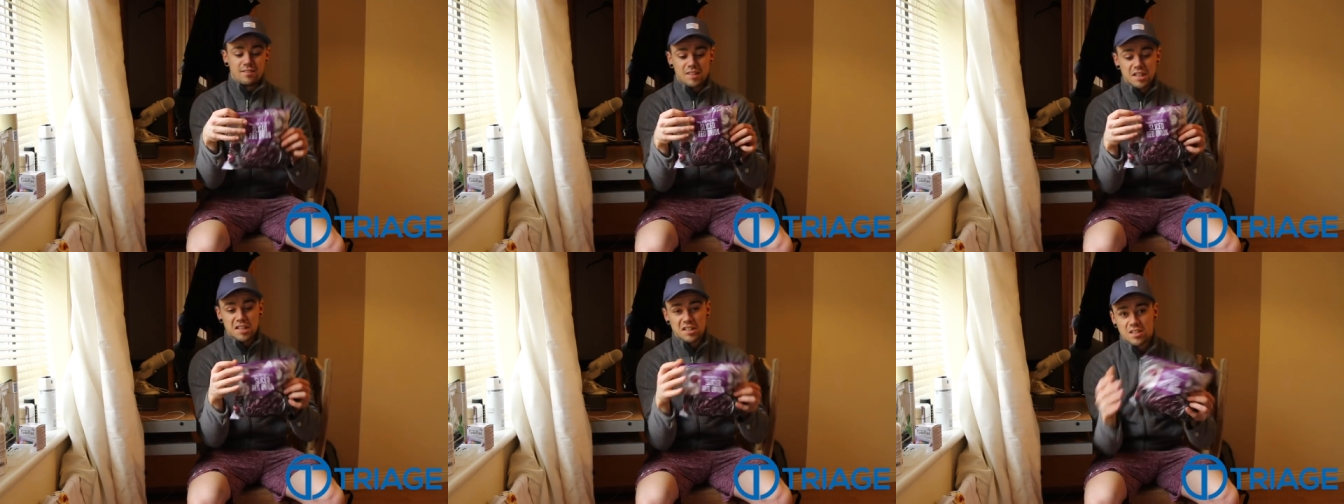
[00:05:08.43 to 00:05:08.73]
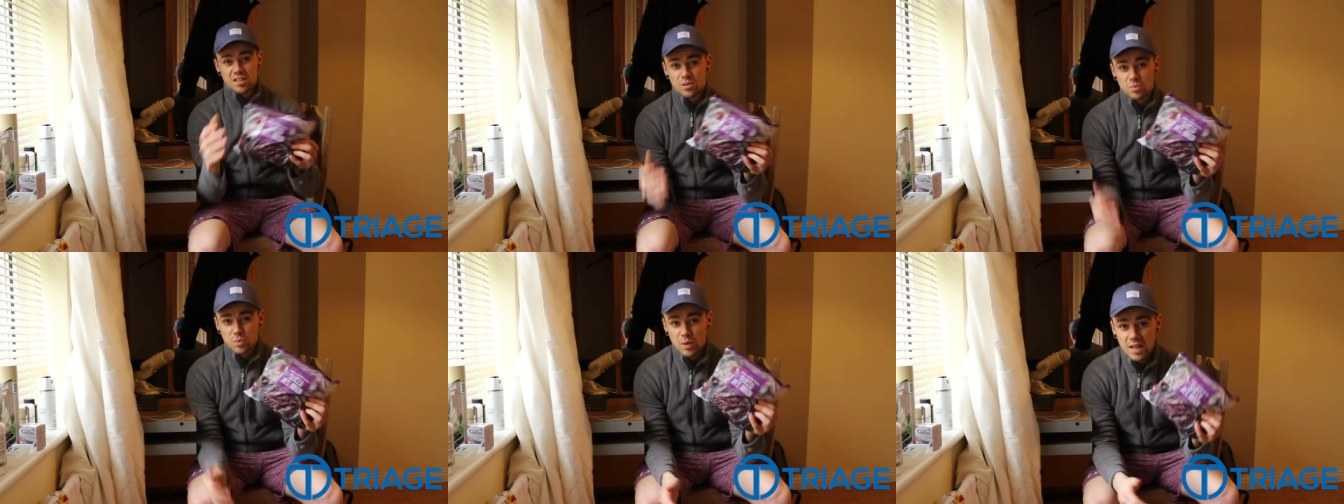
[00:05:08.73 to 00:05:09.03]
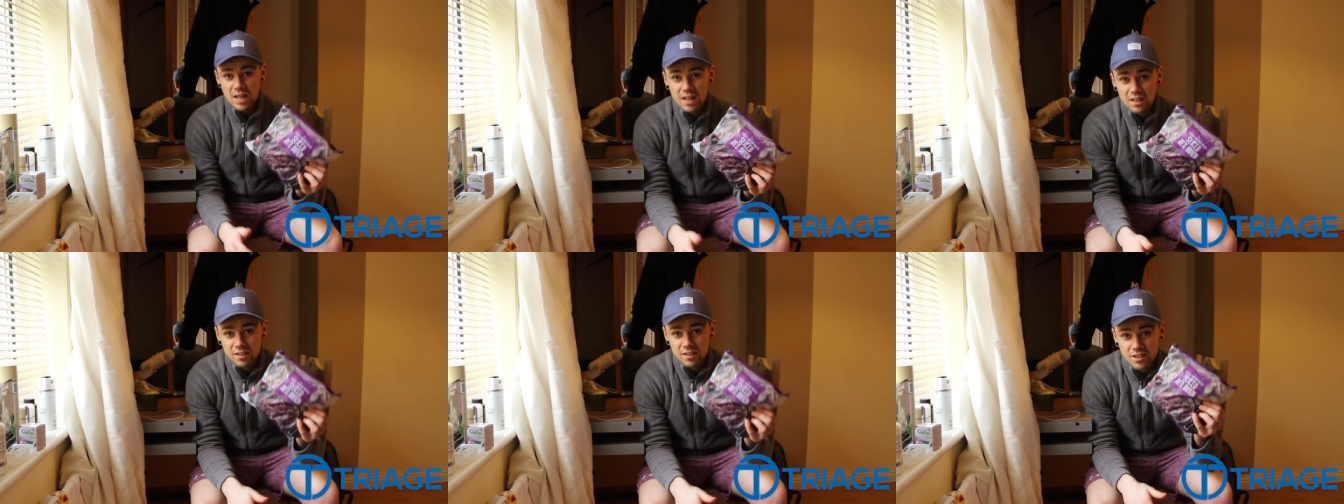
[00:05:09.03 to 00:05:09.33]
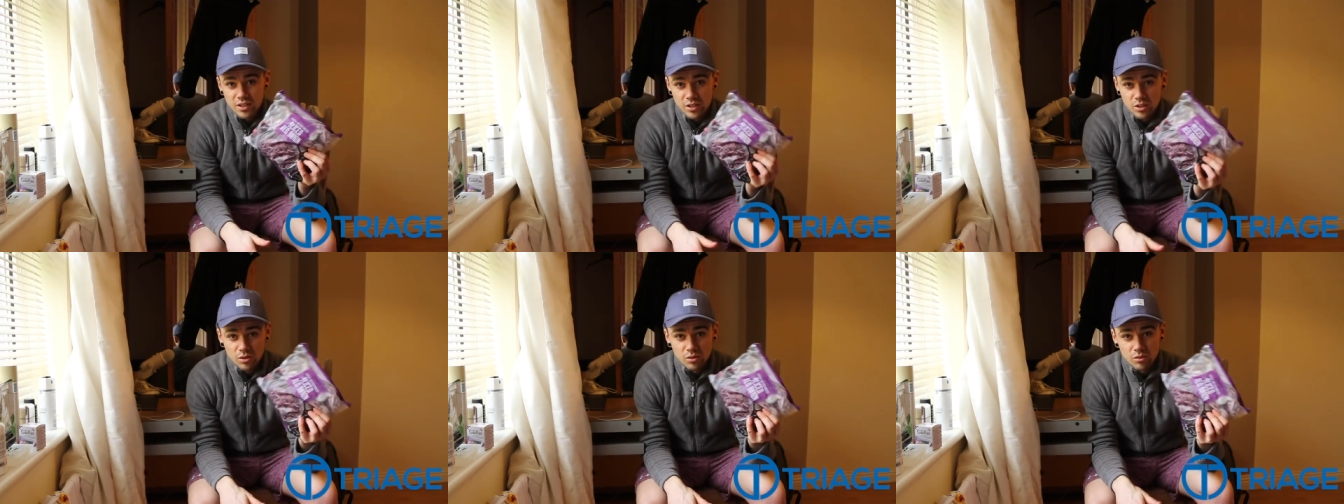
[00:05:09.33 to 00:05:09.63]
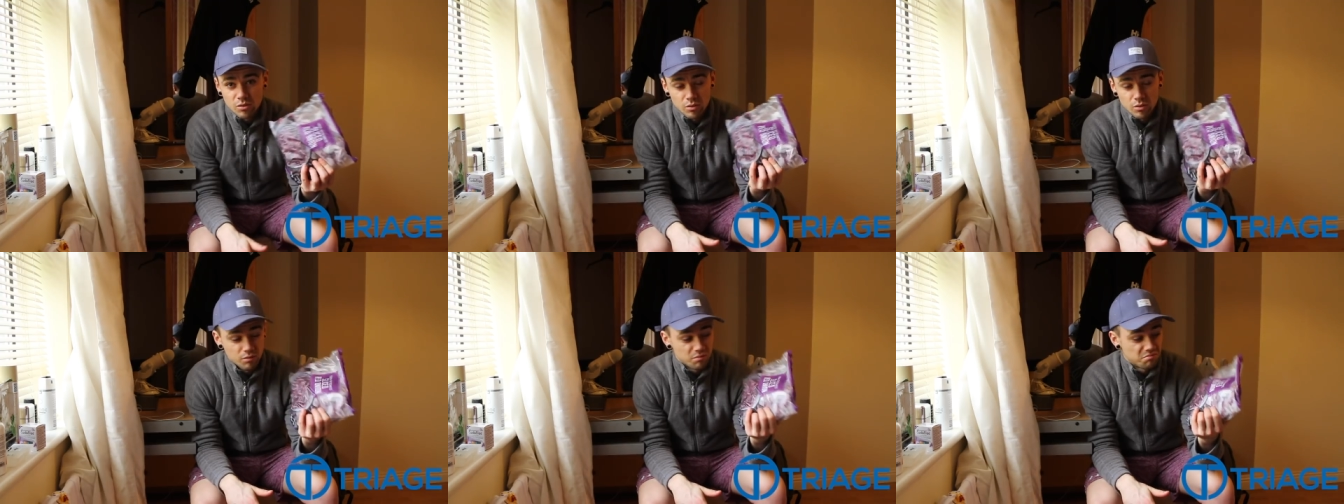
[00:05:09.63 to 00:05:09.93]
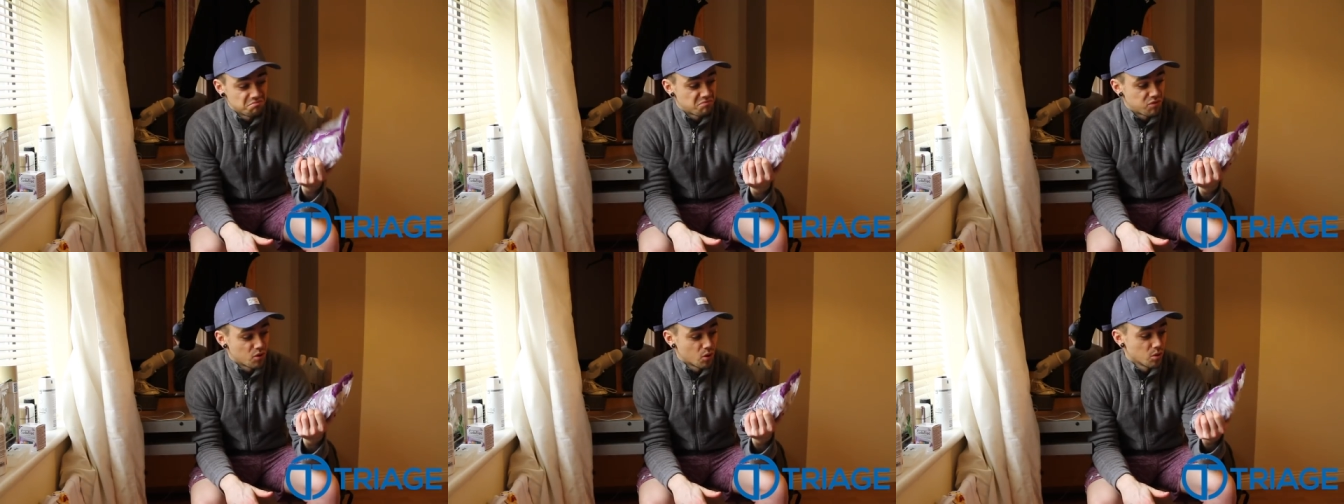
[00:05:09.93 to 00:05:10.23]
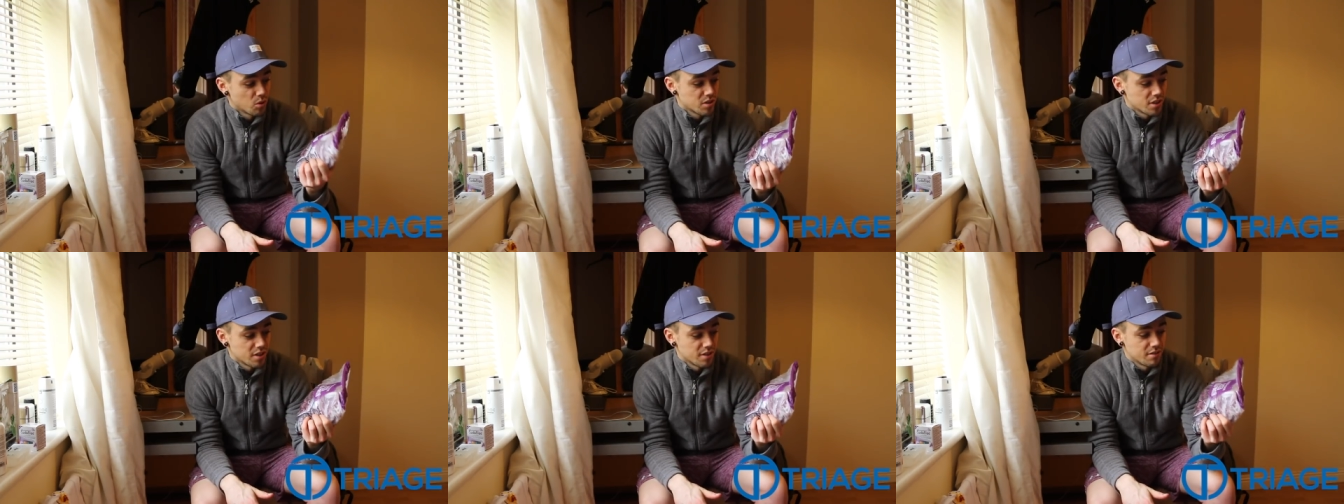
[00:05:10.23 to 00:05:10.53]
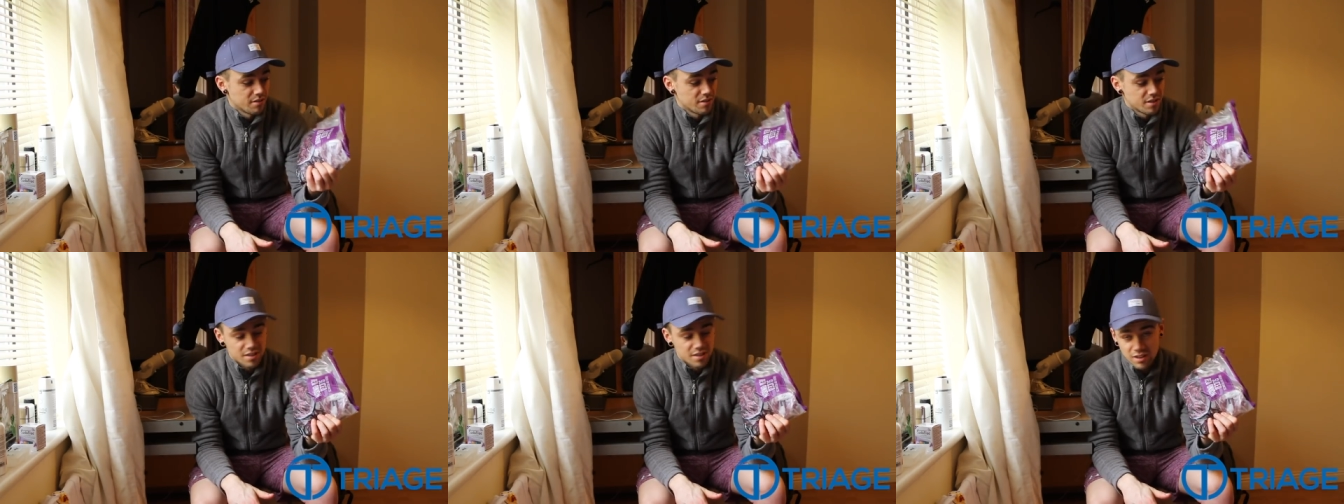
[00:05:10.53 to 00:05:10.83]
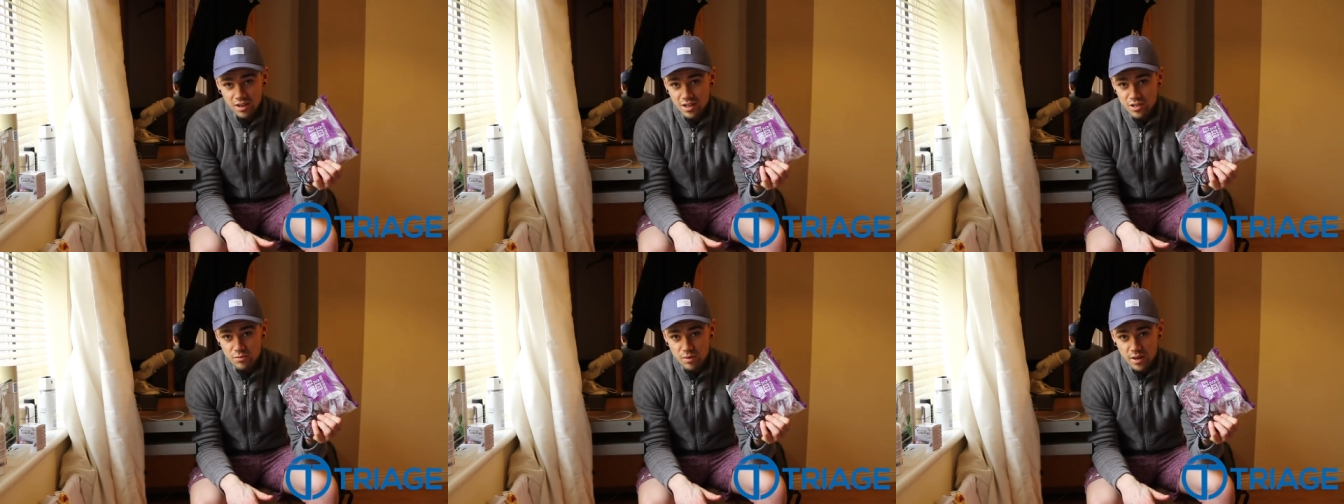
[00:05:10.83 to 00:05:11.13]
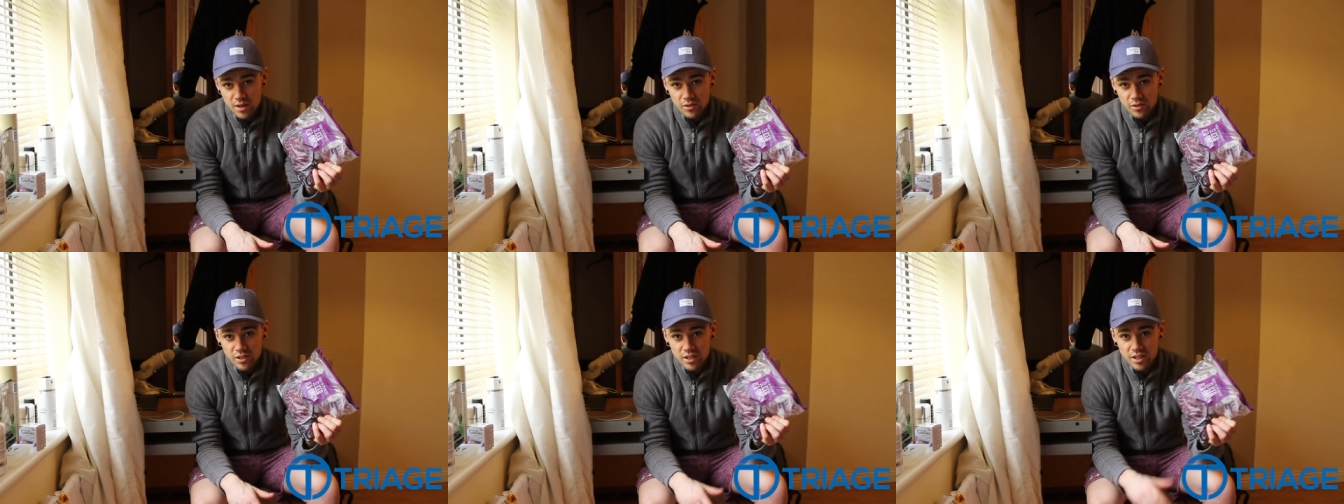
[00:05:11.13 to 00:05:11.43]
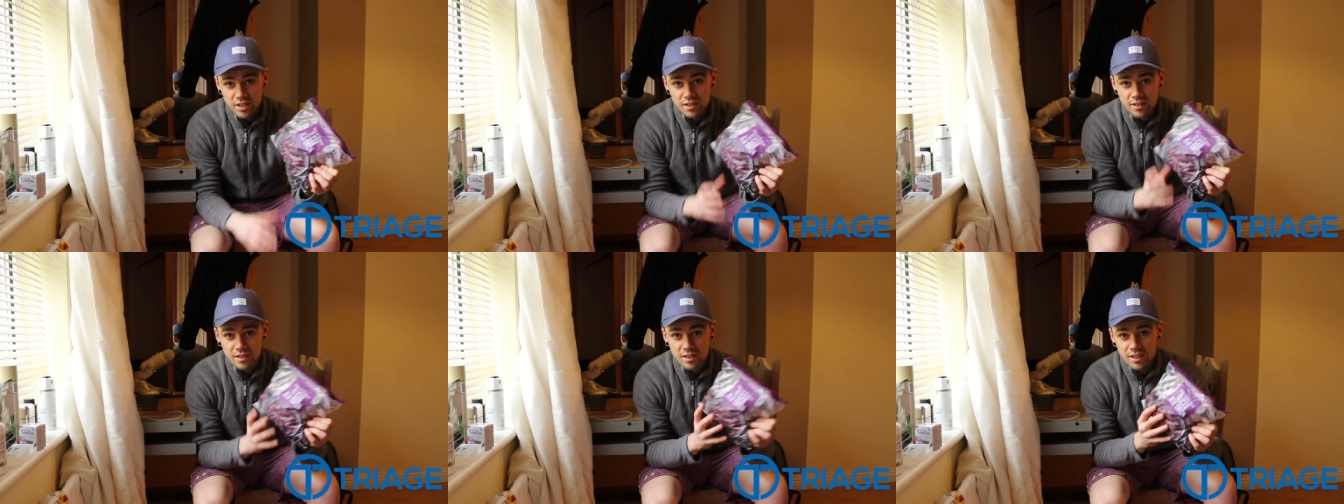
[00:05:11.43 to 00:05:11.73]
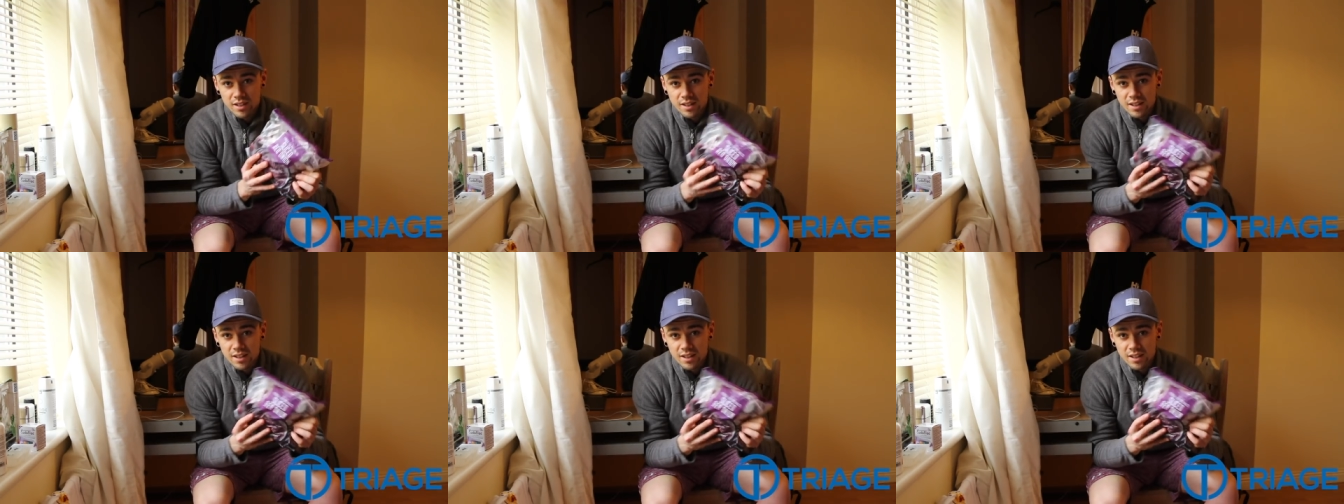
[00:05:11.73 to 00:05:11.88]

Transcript: These as well, you know, frozen sliced red onion,